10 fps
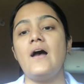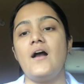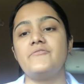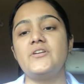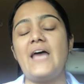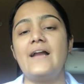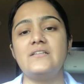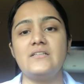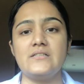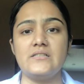After
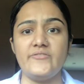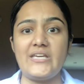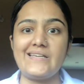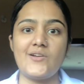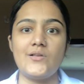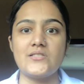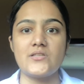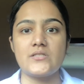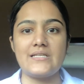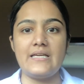that, we can
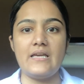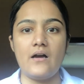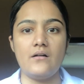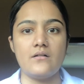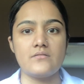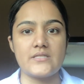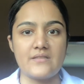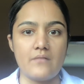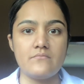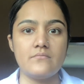also see
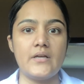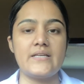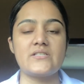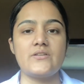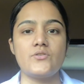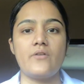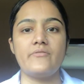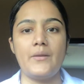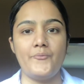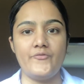some extent of
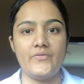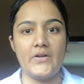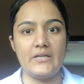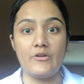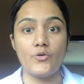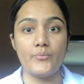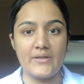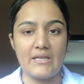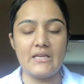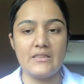
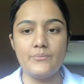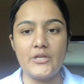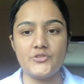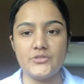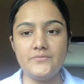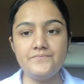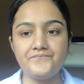lymphadenopathy in the patient.